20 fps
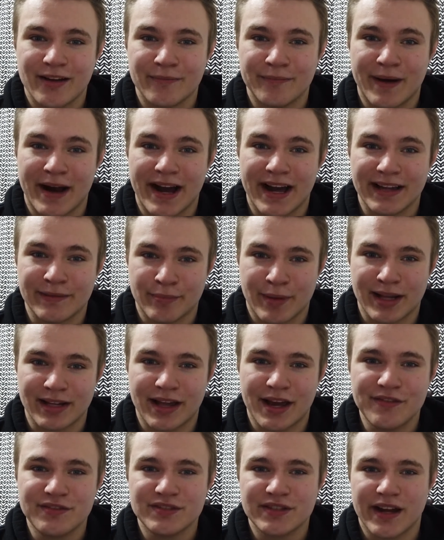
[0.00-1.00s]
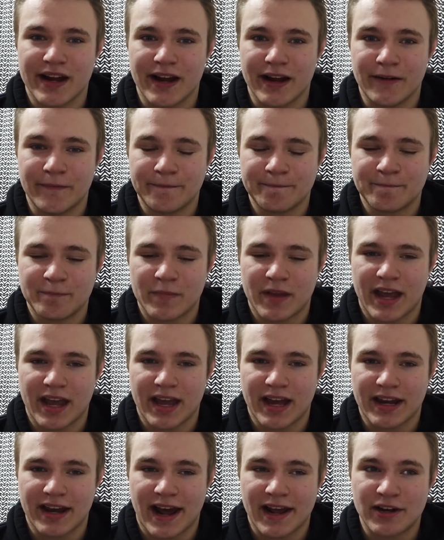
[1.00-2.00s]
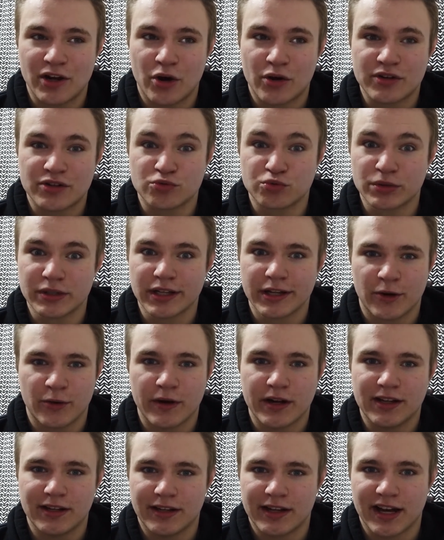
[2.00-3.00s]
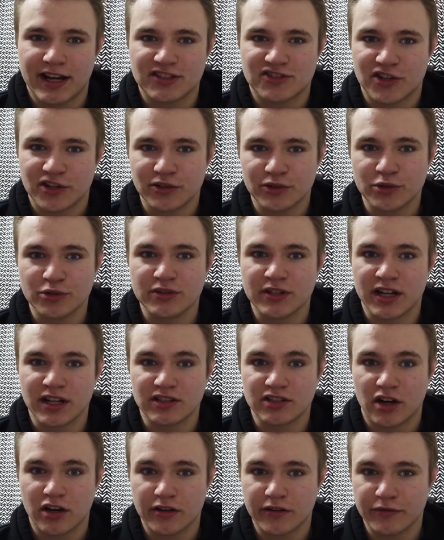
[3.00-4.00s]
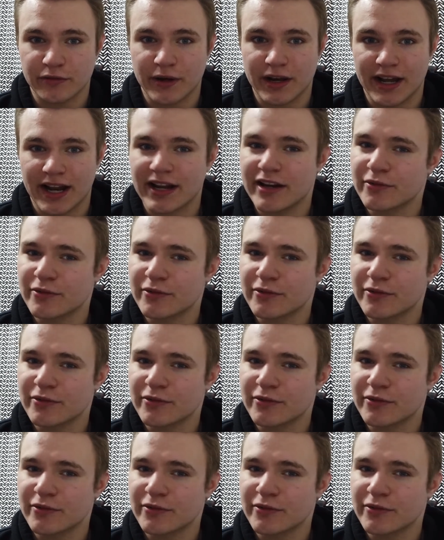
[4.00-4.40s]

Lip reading: my lifestyle. And I noticed really quickly, like I started losing a ton of weight.